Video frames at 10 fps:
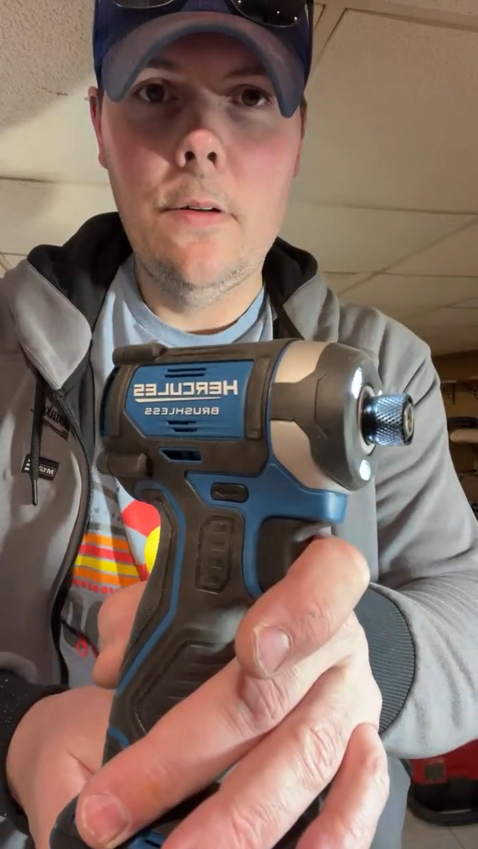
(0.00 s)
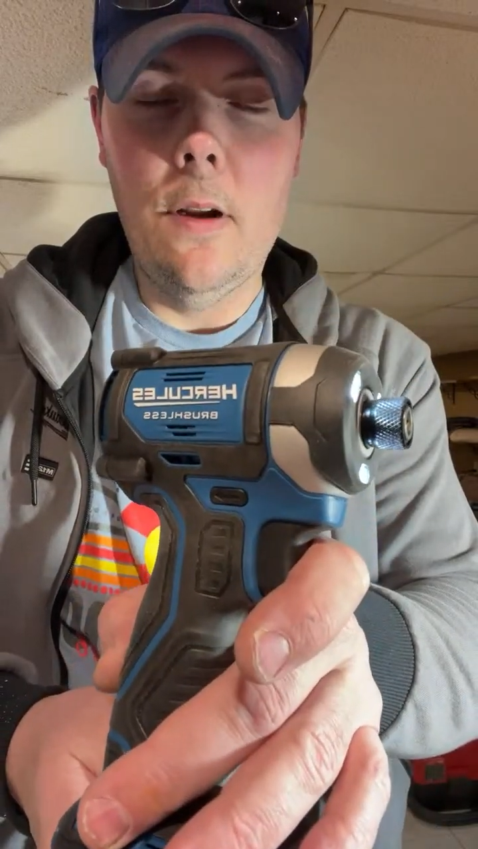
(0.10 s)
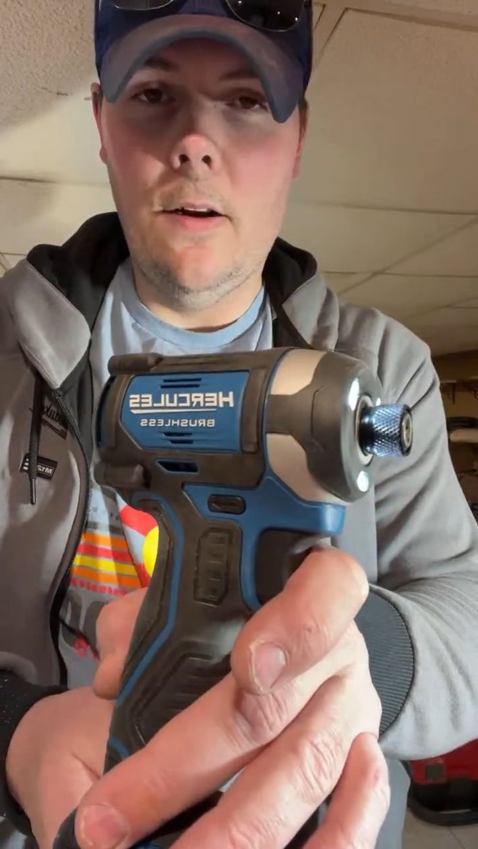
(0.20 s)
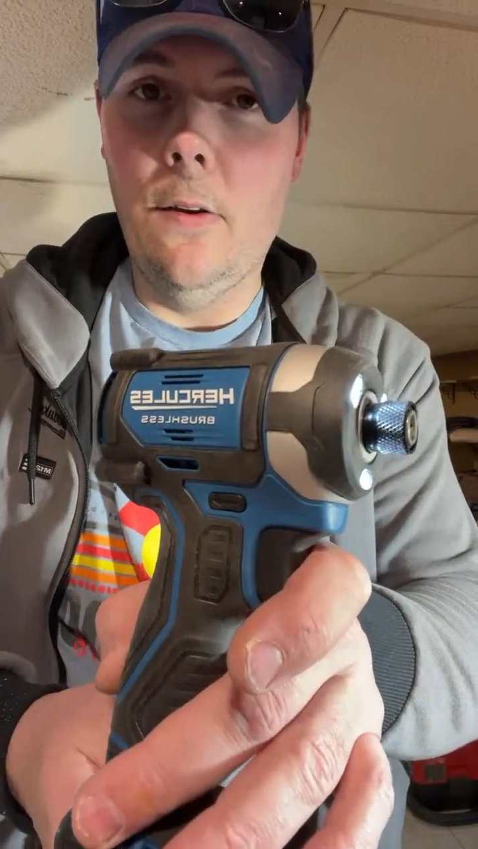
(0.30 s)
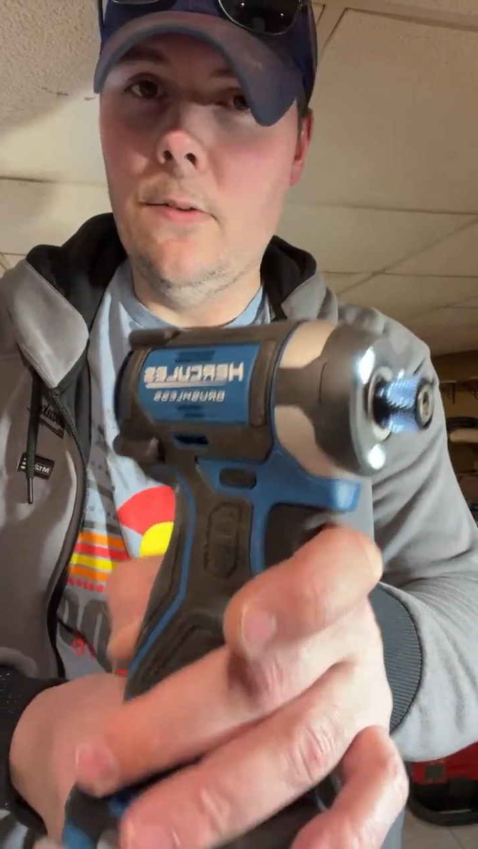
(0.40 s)

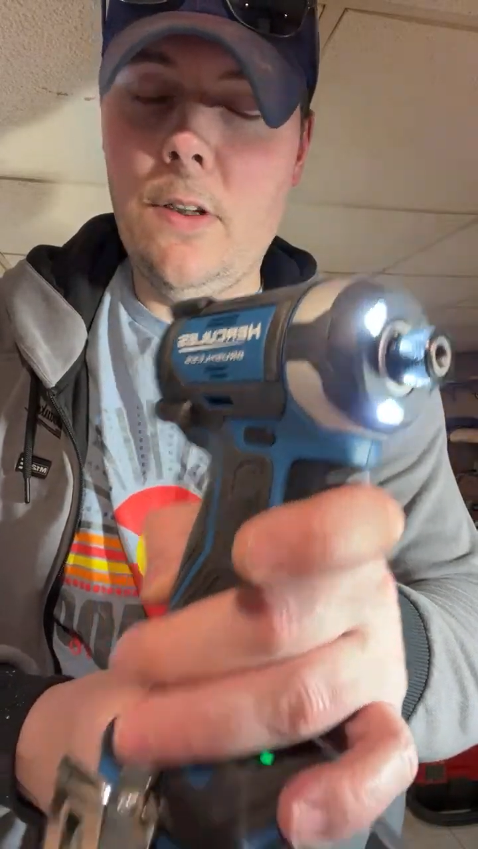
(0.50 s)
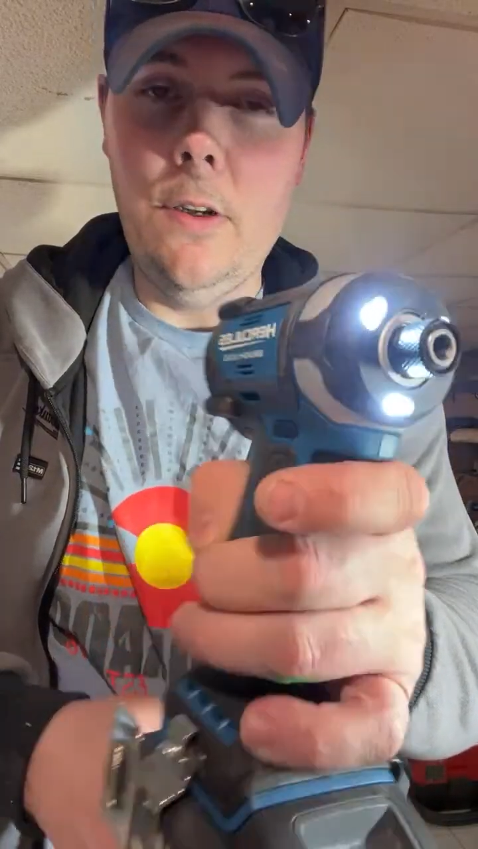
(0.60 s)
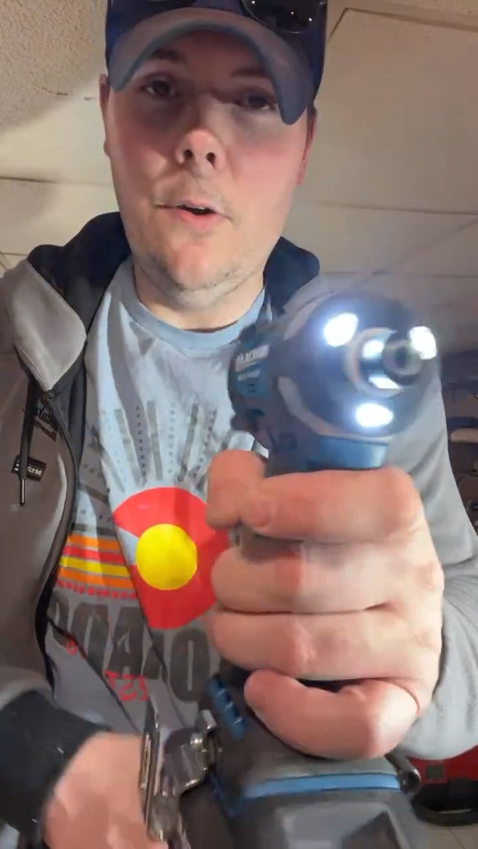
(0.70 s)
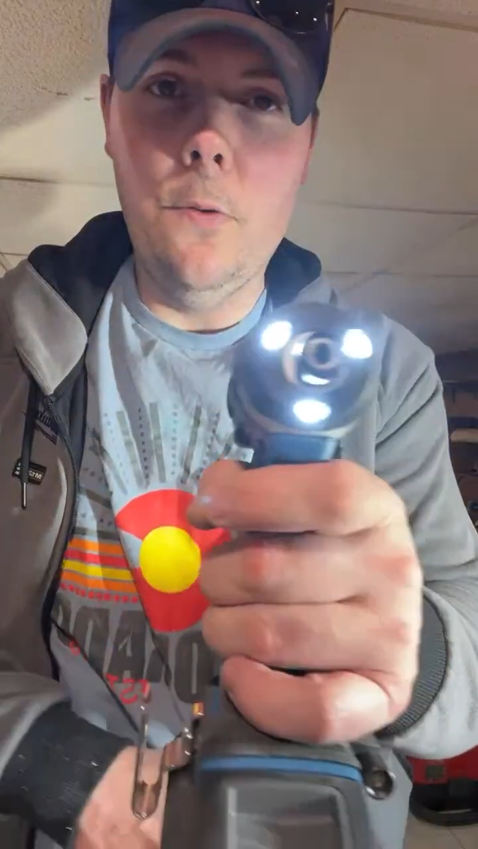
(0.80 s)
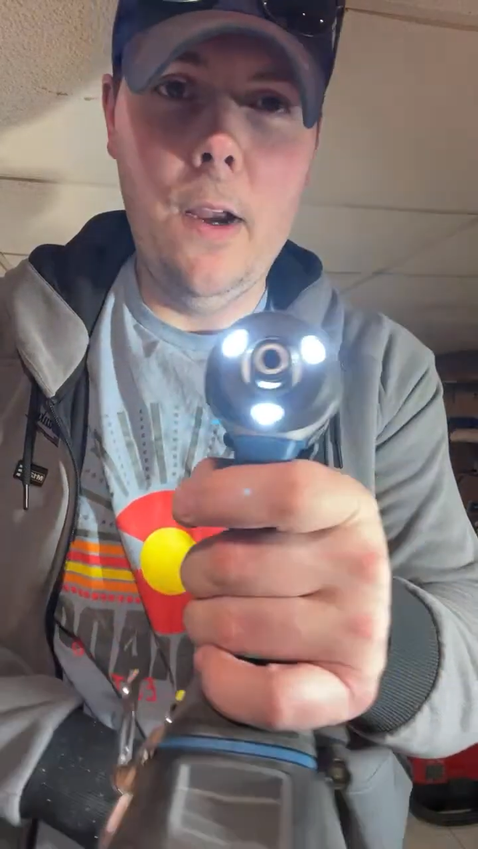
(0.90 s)
I don't see
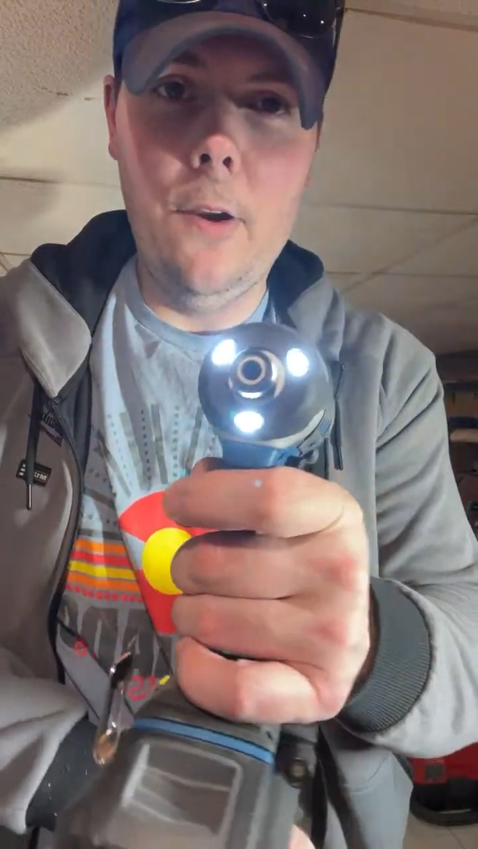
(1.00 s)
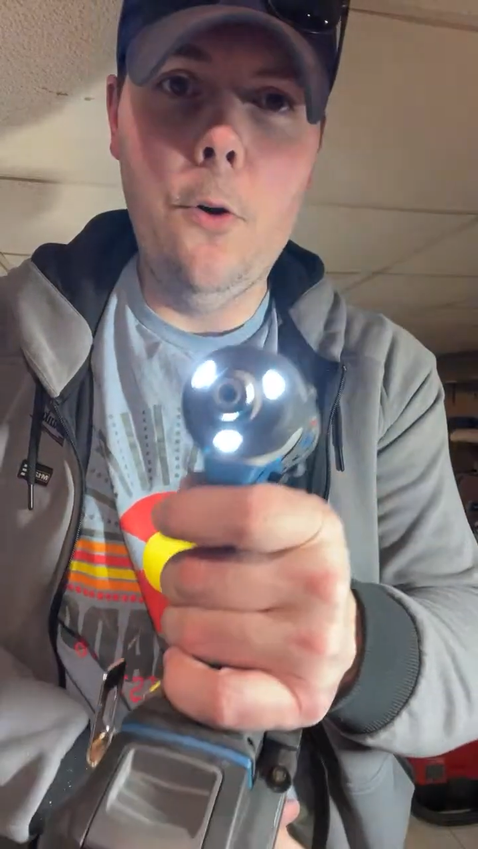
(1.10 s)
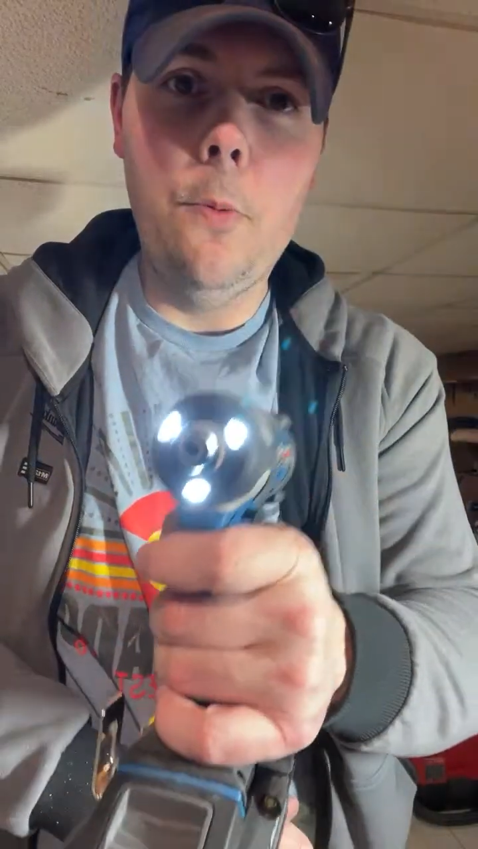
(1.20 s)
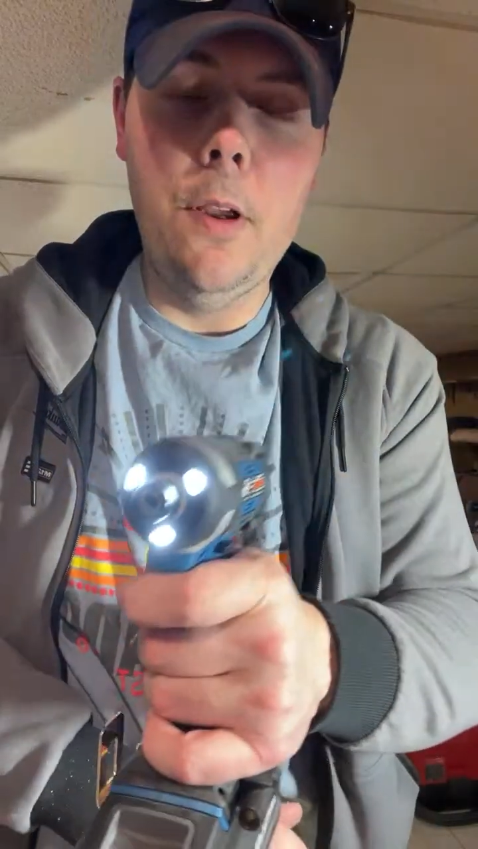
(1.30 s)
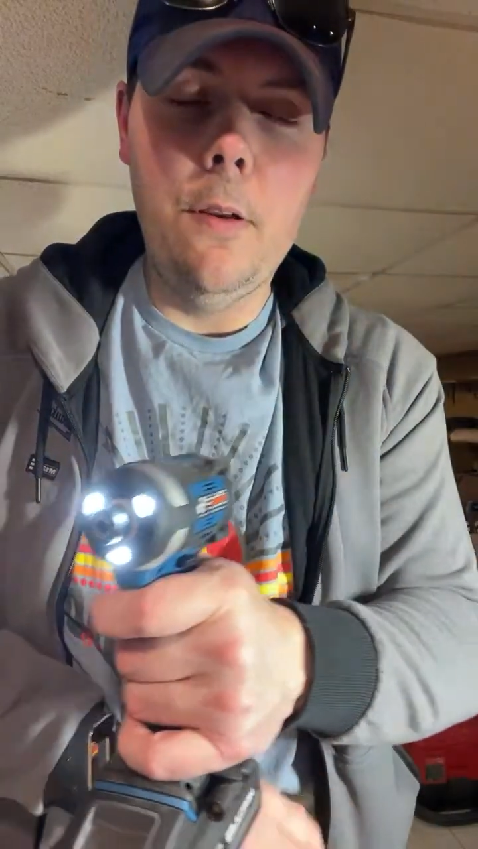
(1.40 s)
no
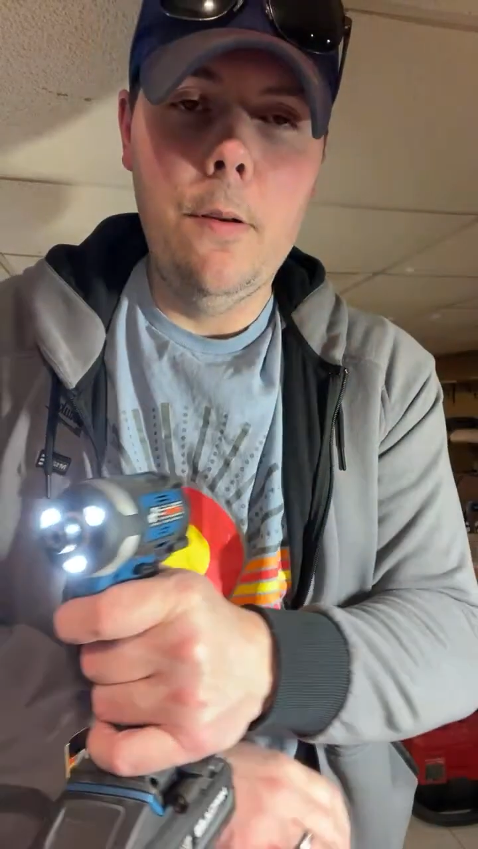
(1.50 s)
Ryobi